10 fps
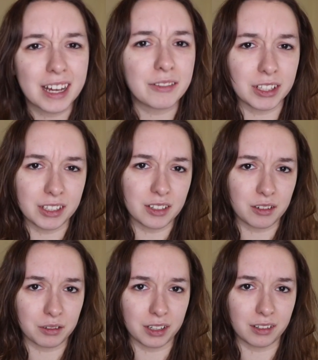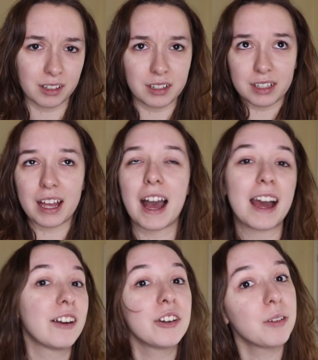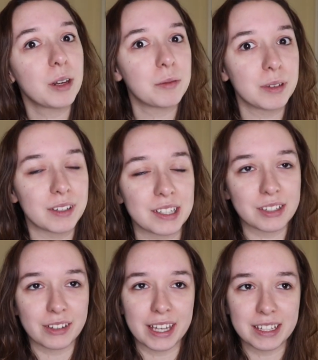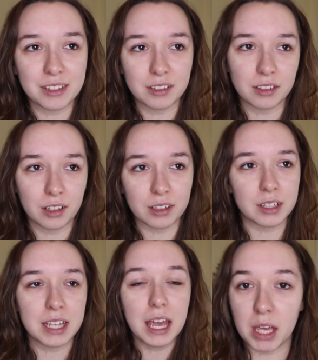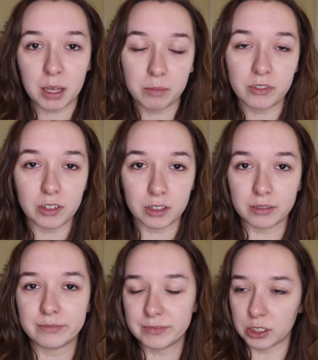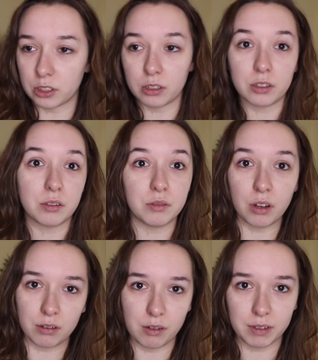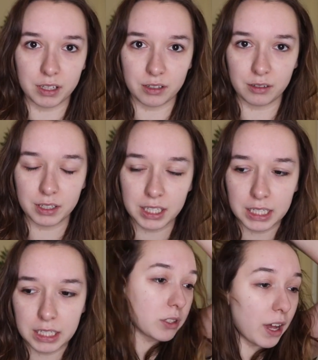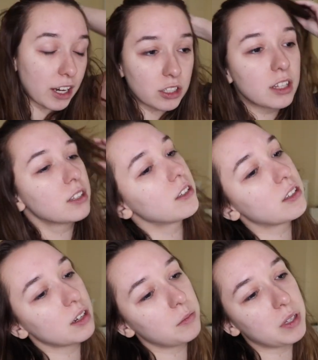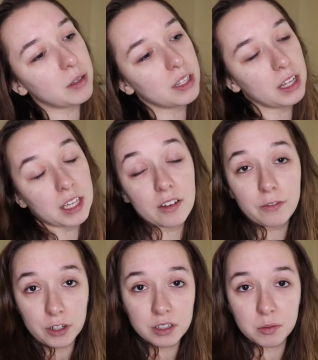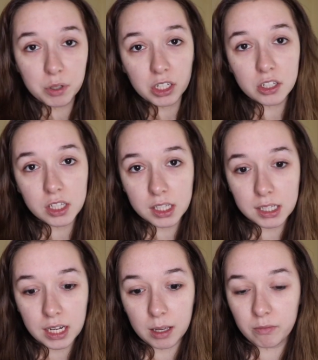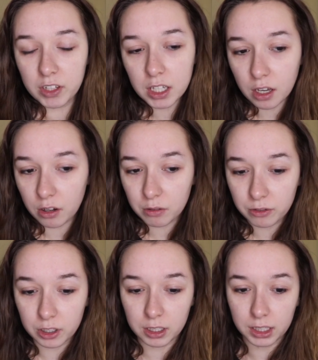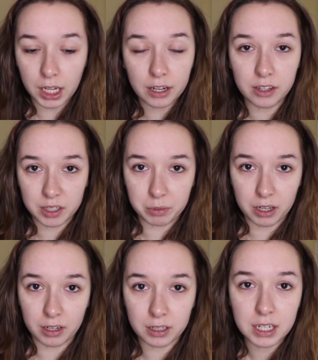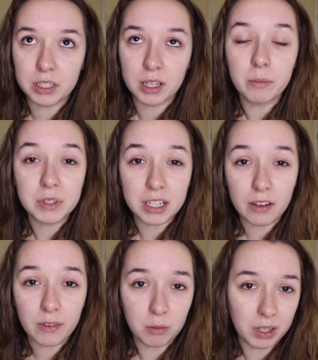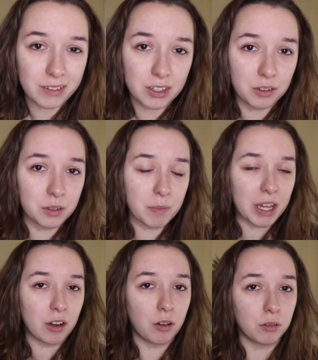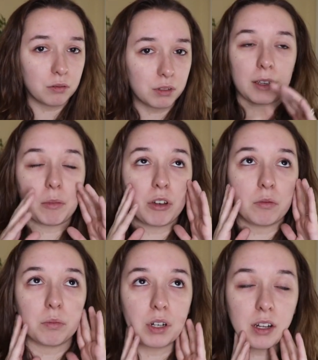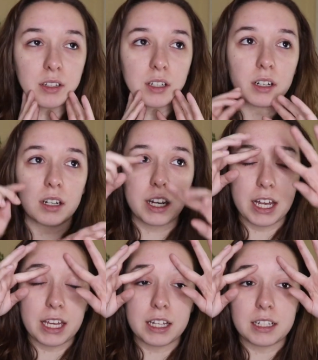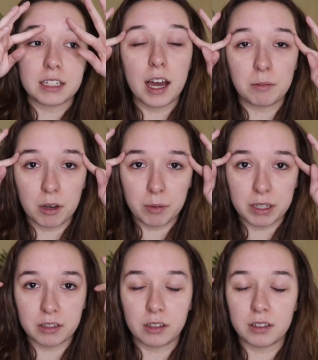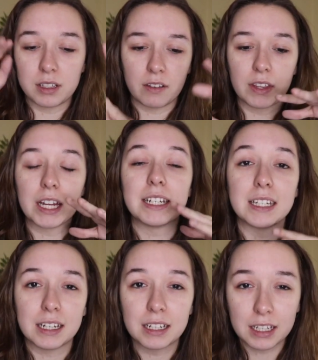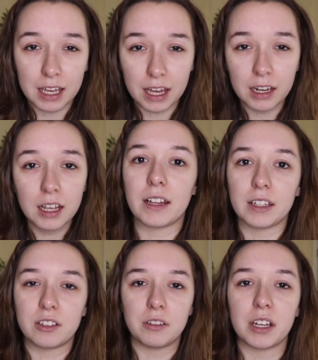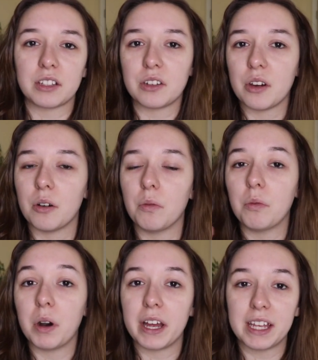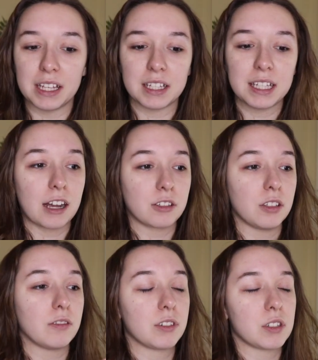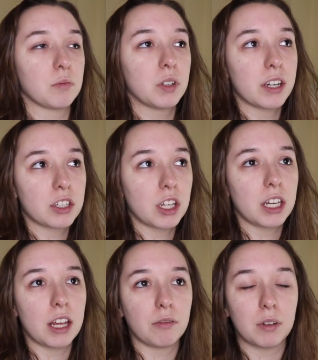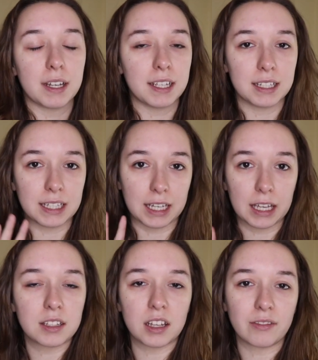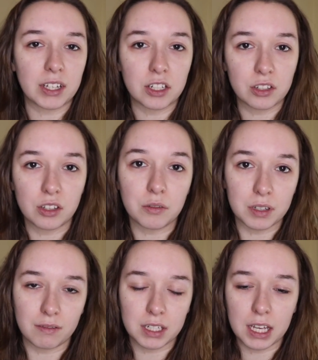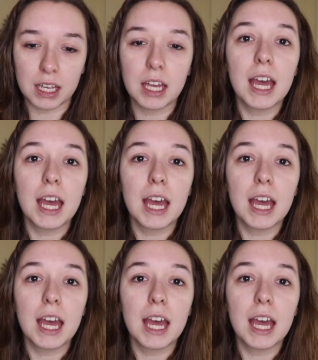Not really a tutorial because I don't know what I'm doing, so I guess you could call this makeup for girls who don't know what they're doing. So actually this is gonna be like a first impressions type video for a lot of this product. Some stuff I will have to use my own, like my own bronzer and eyebrow pencil and stuff that I didn't get. I'll let you guys know what is actually a first impression and what is like stuff I just use every day.